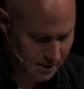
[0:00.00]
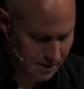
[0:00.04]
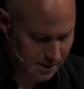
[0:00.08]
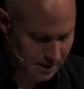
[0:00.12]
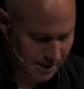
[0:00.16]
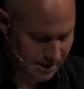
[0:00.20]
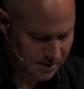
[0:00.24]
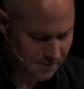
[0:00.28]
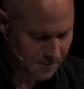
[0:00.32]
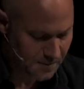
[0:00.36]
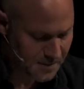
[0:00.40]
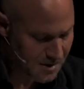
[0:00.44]

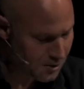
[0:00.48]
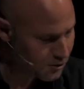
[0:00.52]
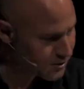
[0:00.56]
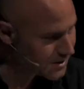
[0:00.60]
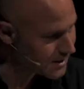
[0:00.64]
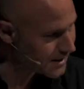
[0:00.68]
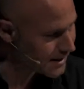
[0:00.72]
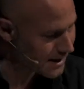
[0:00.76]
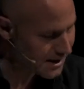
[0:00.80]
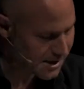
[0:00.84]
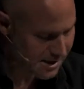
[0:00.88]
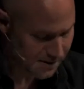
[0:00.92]
It
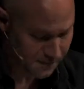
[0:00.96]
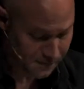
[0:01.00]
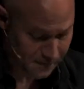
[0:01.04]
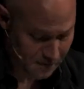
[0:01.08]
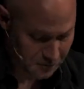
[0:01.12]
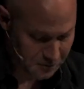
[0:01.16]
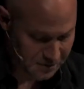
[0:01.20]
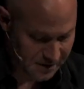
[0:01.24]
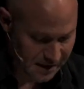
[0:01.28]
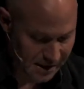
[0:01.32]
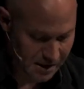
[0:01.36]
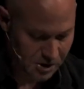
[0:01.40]
mutilates the
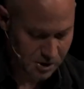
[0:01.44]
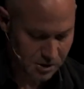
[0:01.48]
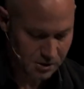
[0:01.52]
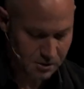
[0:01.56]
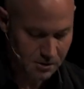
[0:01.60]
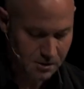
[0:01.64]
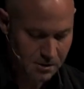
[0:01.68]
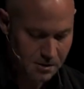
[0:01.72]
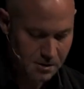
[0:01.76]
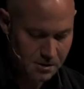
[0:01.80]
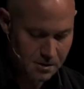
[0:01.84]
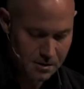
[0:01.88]
foundation
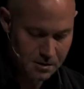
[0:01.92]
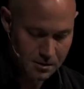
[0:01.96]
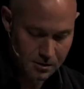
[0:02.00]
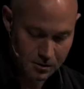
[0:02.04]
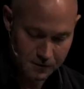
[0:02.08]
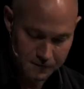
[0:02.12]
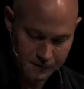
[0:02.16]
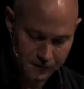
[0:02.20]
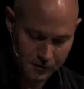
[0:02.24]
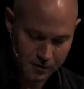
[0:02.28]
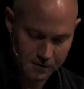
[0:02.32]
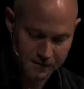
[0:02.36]

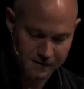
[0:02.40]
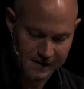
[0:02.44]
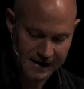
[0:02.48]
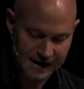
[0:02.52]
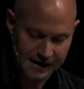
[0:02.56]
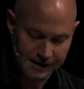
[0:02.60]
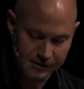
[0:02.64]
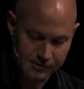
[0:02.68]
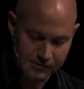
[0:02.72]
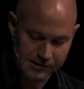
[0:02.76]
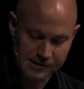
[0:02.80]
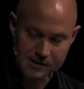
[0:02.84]
of all
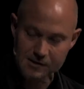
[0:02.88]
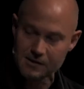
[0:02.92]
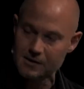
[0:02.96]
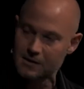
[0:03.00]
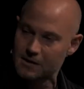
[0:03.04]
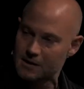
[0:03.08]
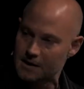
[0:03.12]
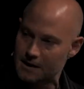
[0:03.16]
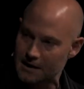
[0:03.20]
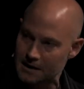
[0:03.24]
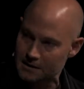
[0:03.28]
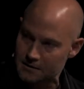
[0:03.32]
values
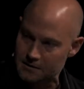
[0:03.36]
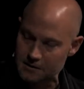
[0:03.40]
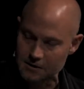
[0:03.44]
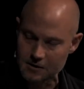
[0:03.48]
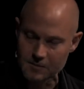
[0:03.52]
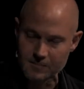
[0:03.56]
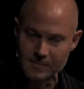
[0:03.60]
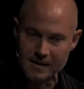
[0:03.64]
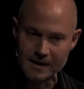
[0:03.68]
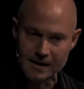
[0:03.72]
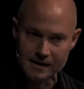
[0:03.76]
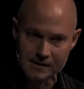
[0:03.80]
and
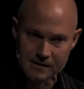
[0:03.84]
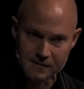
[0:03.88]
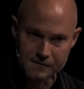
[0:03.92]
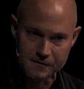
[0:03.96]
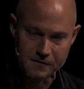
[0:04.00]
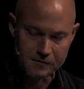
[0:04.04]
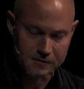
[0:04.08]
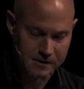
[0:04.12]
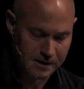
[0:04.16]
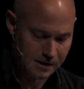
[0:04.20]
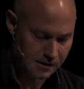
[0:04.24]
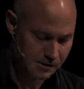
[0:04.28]
thereby the
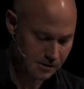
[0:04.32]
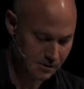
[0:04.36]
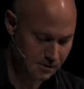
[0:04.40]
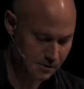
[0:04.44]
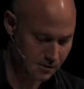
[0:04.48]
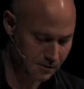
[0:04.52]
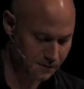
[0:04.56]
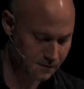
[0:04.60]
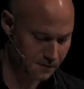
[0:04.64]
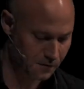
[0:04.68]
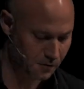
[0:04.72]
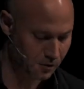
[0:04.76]
foundations
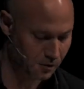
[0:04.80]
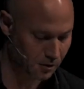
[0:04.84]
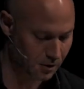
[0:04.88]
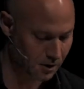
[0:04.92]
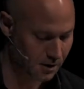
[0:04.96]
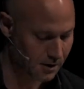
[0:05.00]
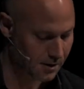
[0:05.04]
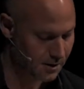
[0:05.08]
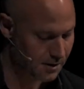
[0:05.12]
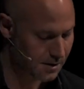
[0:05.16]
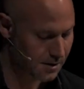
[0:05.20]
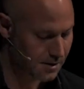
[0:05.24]
of
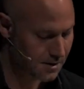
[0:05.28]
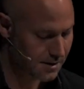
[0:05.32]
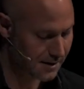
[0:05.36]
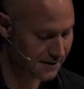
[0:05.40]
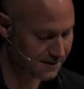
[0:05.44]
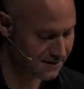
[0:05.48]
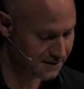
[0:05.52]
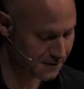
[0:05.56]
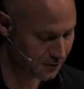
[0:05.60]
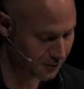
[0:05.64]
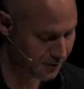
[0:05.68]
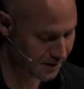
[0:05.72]
all
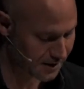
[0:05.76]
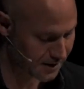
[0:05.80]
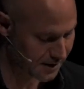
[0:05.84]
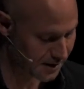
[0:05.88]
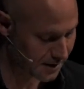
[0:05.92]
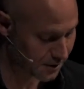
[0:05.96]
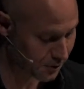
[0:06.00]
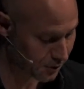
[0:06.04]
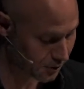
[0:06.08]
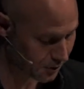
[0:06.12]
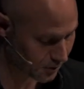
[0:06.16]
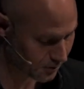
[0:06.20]
authority
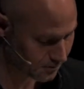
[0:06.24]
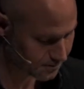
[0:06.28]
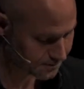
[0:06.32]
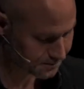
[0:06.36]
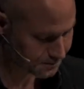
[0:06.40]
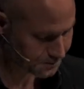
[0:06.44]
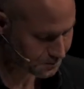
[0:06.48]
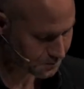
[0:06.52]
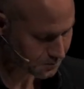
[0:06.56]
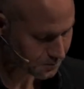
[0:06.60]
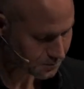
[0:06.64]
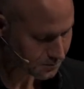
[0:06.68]
at all.
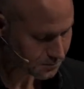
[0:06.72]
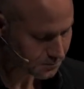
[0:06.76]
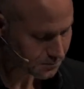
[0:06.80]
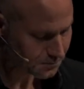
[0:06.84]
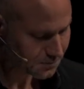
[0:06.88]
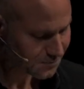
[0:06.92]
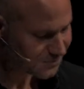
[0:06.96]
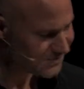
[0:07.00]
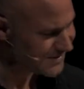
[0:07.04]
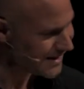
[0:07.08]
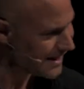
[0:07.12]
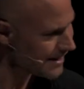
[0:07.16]

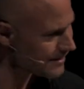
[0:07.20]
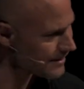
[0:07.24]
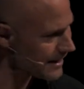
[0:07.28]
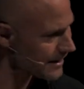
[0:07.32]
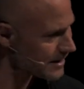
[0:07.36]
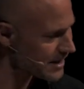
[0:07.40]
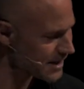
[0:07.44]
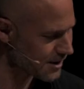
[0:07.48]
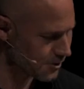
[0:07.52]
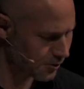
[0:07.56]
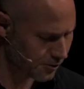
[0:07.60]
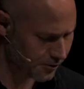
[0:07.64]

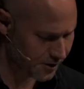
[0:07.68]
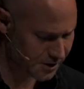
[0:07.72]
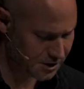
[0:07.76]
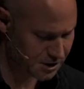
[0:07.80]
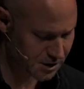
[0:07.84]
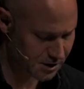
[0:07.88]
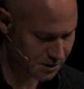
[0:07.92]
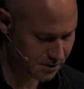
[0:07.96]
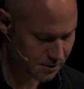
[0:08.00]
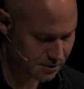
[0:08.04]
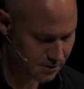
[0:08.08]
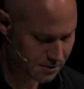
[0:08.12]
That's the
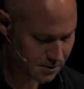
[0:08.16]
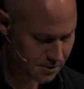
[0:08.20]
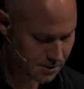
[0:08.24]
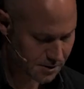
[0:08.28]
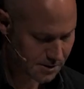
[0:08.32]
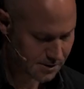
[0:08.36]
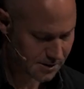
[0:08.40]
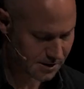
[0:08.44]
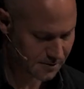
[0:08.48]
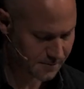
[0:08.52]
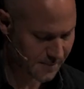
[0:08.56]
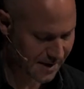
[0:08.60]
origin
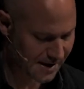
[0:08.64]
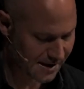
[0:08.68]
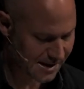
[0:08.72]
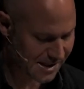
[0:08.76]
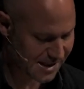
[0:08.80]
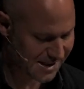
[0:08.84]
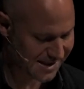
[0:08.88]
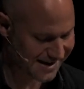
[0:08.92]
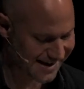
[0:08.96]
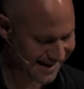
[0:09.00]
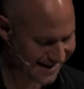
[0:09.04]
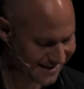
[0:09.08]
that
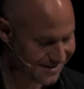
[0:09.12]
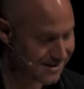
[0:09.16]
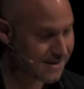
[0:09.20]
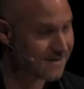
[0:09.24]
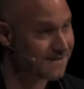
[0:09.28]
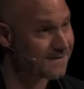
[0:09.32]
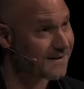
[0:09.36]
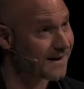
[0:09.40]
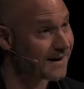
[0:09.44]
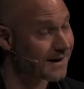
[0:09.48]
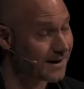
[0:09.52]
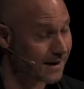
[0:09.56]
makes Kant's
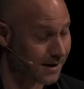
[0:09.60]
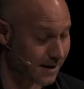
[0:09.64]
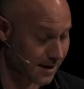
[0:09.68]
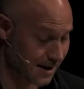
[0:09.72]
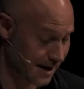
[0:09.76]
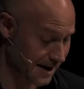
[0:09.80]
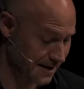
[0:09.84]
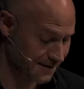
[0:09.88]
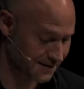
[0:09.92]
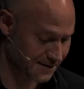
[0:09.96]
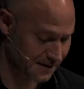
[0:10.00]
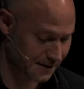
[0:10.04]
thinking,
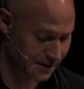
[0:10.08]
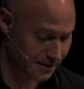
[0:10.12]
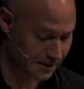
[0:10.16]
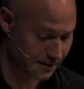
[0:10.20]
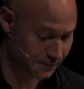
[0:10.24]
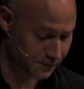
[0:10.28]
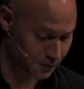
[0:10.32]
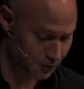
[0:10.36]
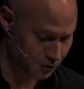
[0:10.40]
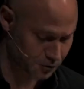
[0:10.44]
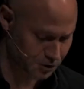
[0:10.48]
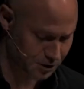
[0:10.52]
I think,
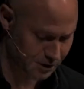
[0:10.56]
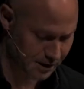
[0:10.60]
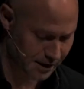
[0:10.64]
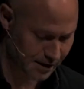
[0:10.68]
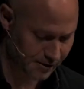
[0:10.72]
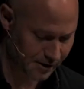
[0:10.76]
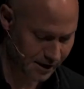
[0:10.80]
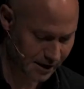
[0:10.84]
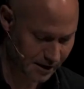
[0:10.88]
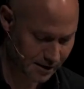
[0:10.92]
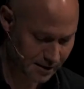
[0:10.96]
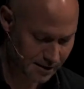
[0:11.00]

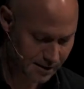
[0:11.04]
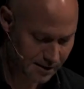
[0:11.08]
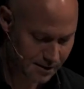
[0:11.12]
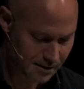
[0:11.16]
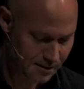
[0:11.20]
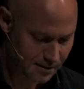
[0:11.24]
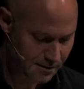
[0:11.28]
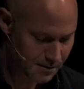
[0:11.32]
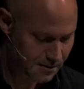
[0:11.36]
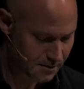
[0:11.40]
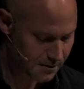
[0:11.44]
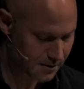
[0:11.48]
revolutionary,
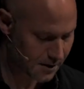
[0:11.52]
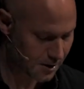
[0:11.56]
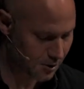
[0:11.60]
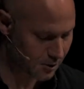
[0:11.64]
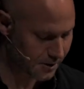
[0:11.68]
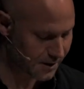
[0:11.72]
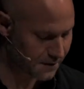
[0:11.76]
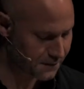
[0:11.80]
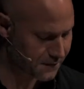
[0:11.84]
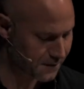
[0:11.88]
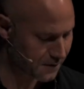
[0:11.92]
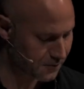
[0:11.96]
the
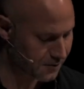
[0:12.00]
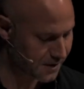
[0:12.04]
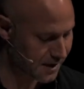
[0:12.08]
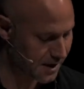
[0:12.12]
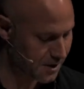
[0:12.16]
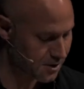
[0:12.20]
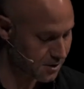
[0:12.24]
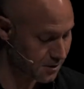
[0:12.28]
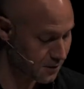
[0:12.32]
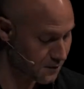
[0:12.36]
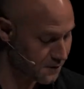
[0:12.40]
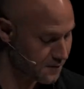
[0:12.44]
only
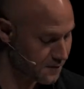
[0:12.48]
foundation of